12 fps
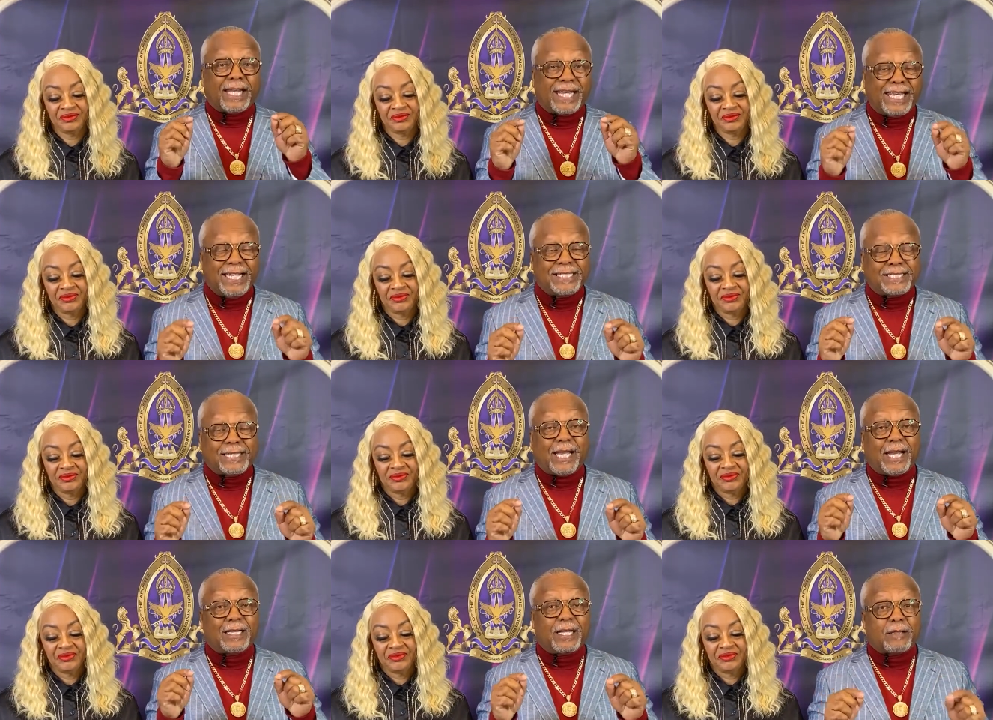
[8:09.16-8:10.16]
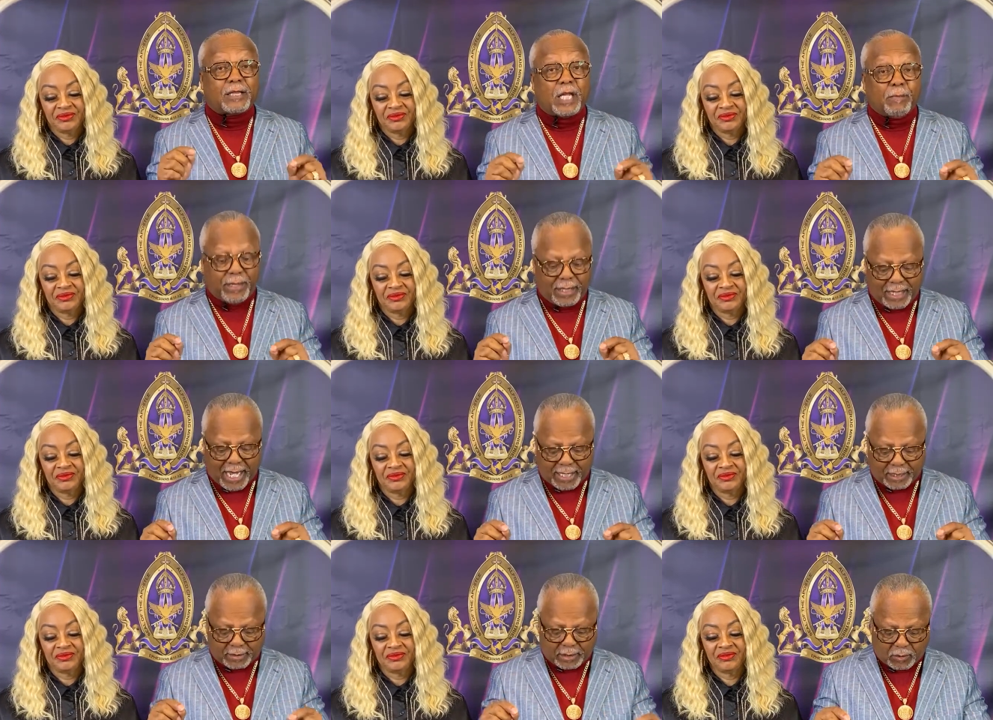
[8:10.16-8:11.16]
Speaker 1: and He said, Let there be
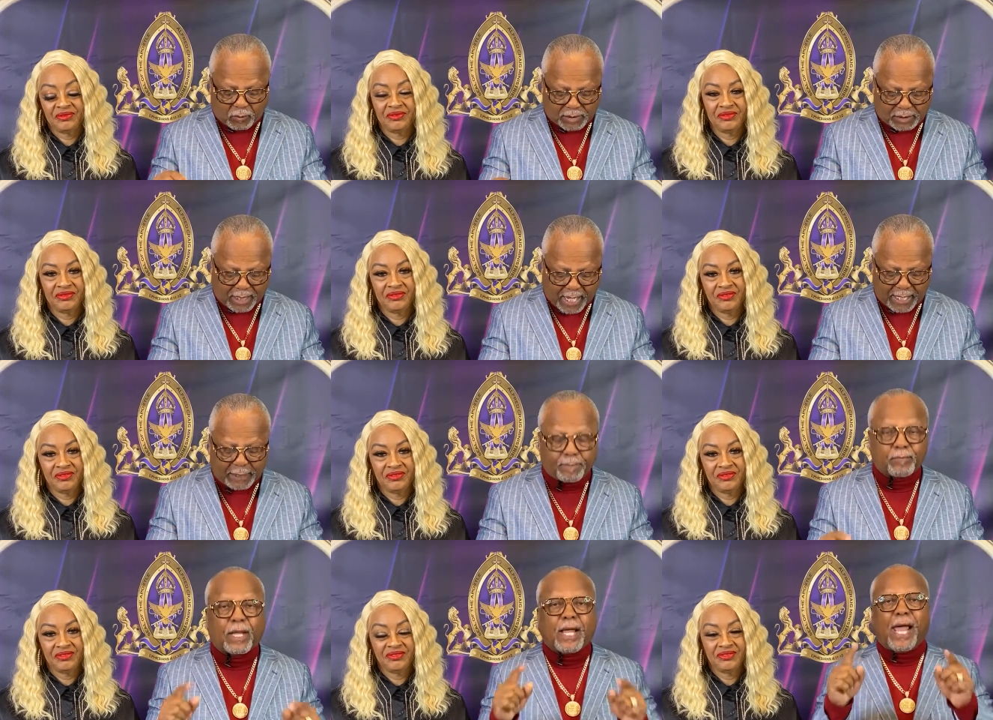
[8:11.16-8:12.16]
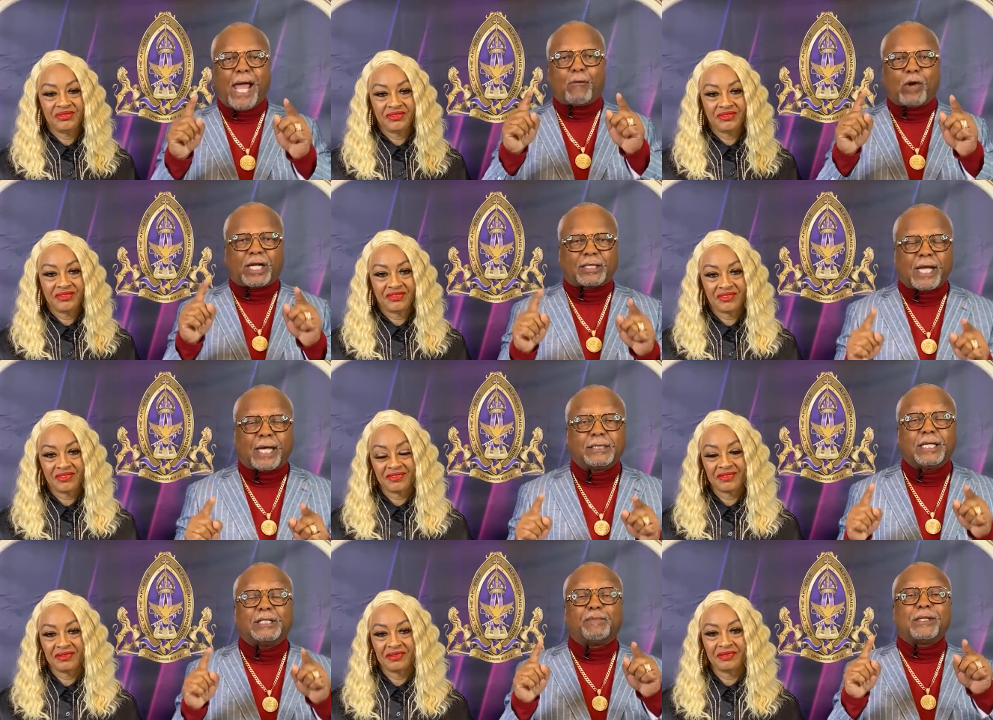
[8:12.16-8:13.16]
light, and there was light. And recognize
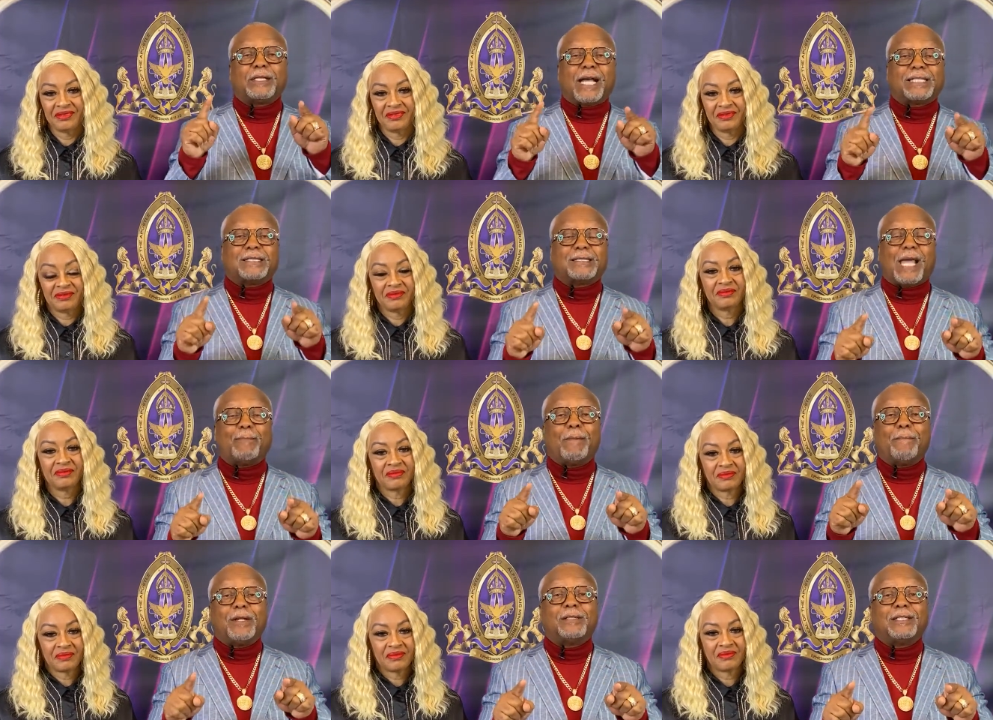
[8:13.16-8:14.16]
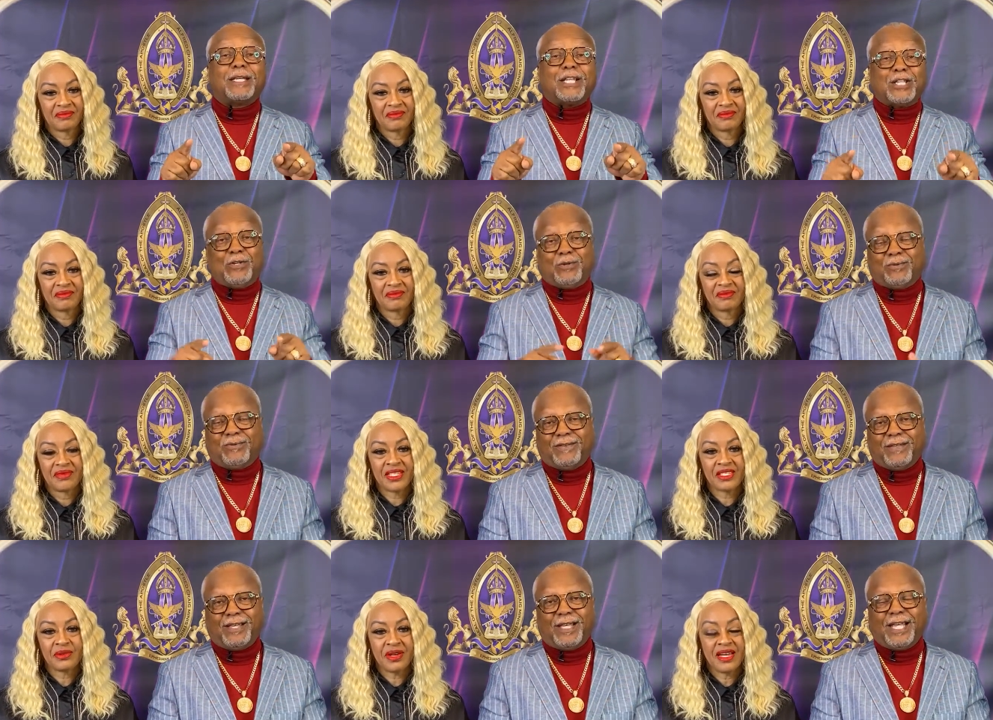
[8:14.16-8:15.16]
He has put that same ability in you.
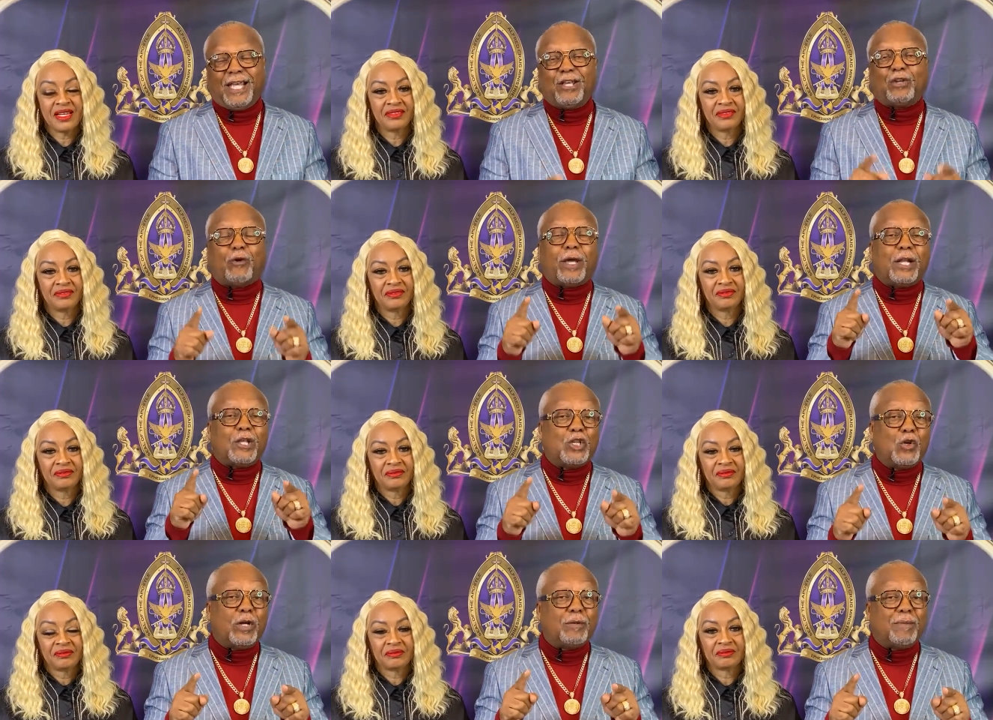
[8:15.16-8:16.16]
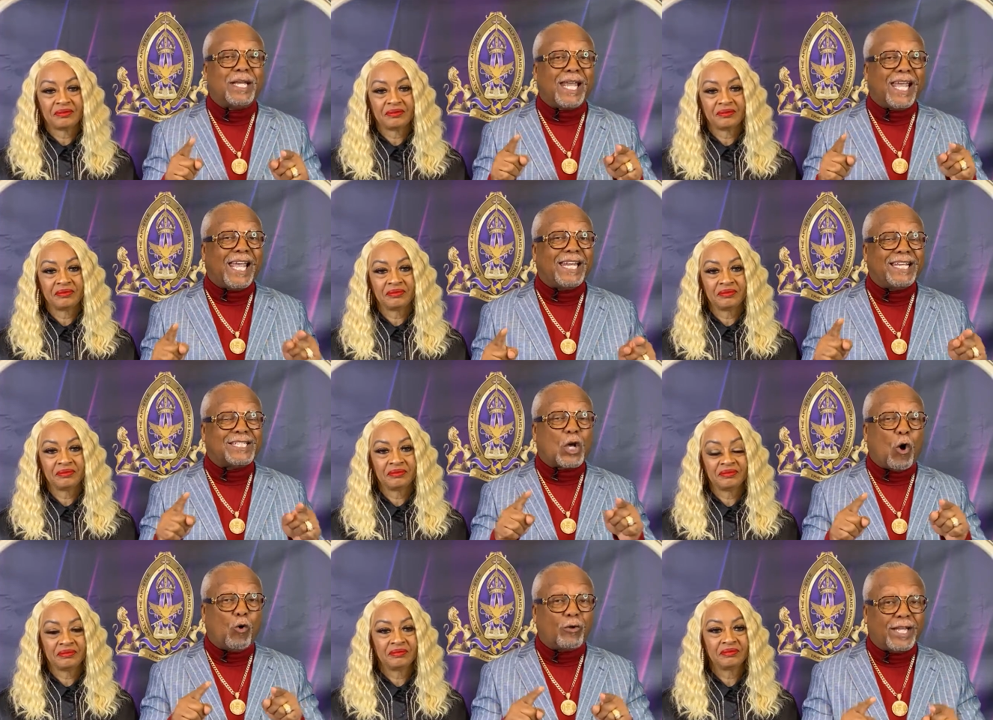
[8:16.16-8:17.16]
Speaker 2: That's right. He
Speaker 1: created you and me in His
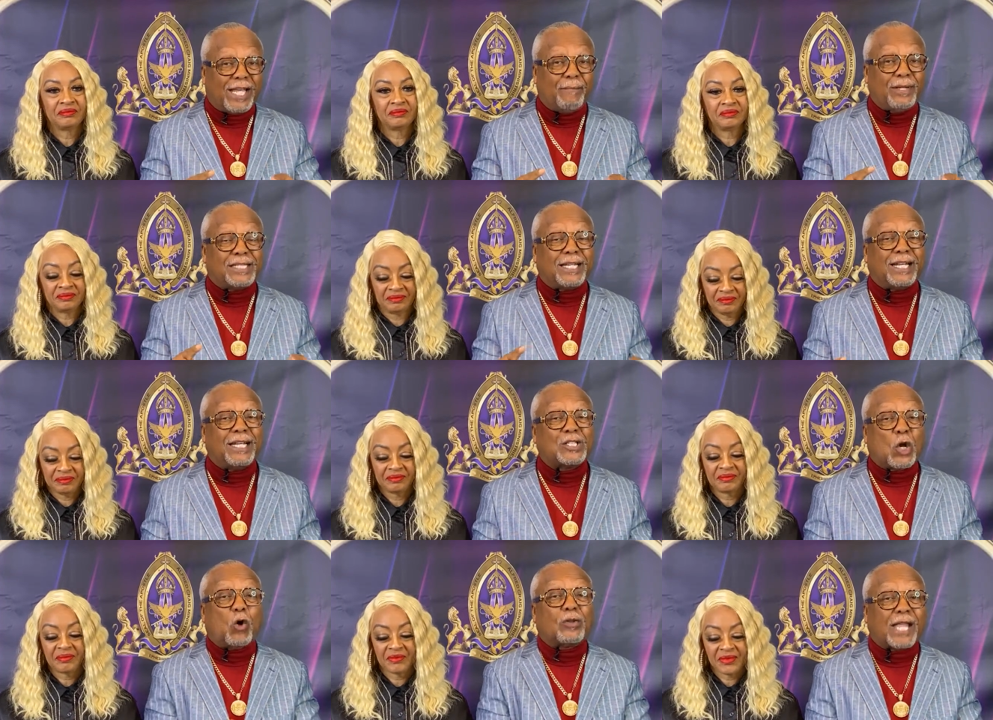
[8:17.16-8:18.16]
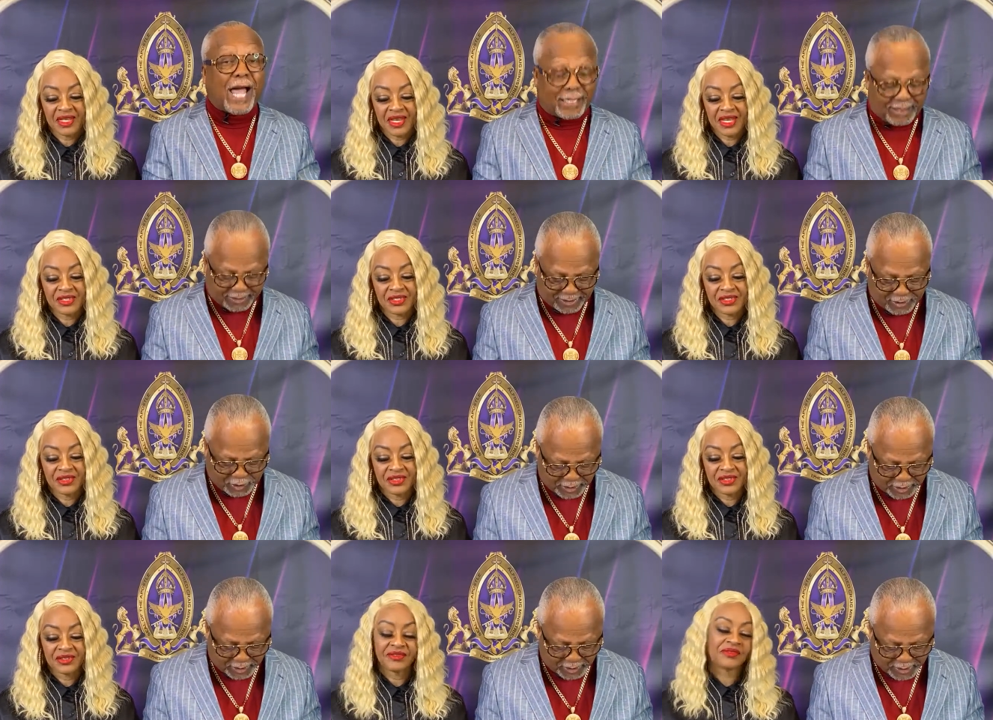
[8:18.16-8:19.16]
own image and in His own likeness in
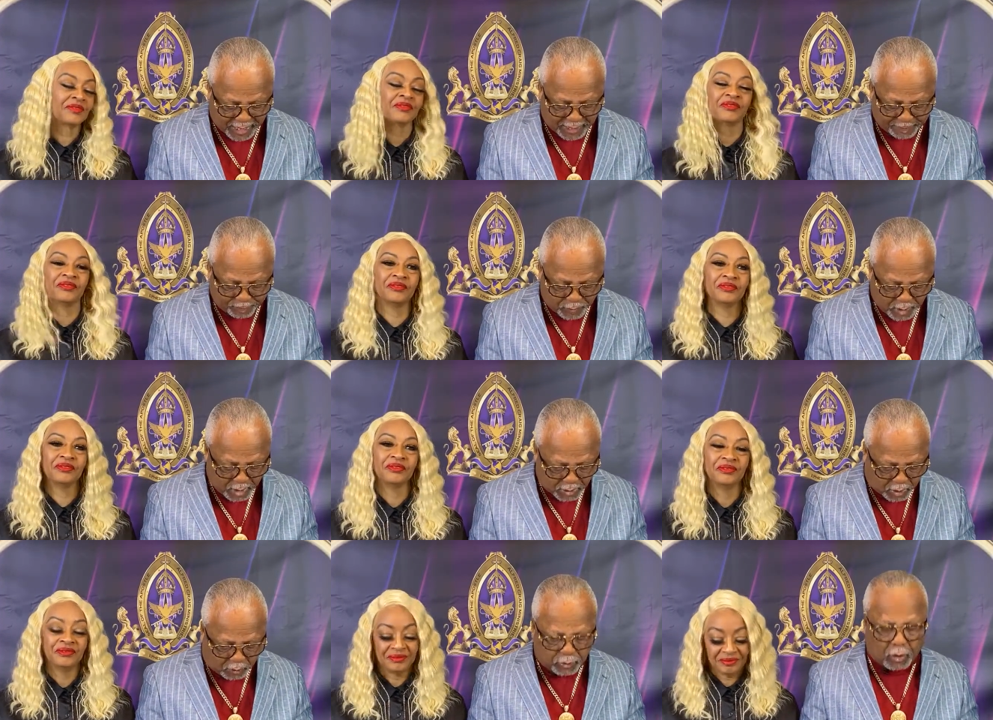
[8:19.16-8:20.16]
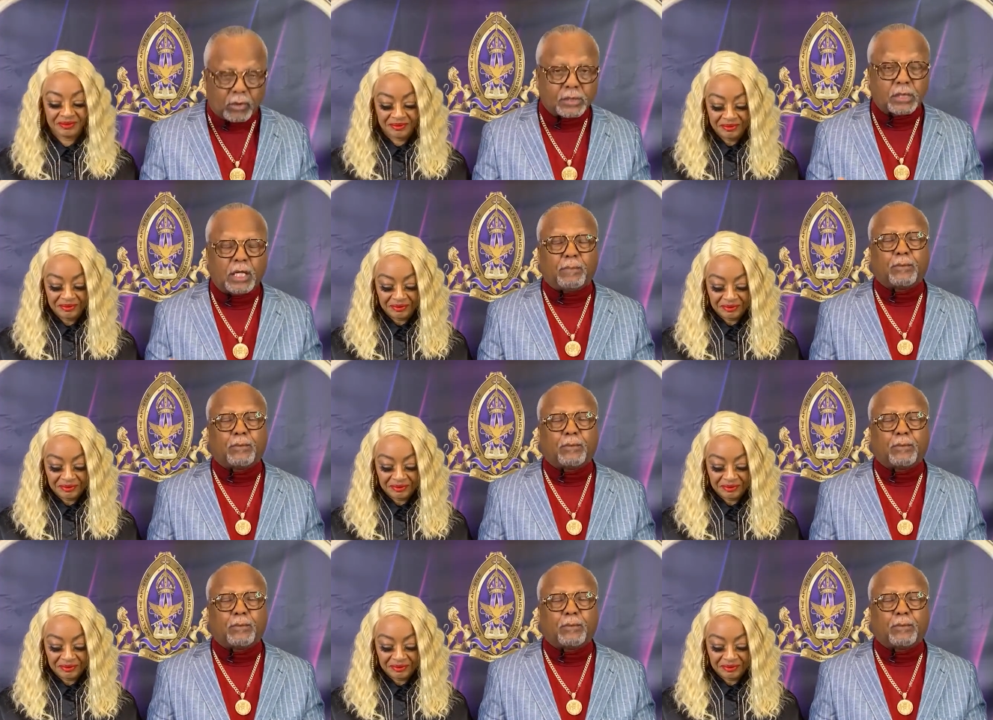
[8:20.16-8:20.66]
Jesus' name. So notice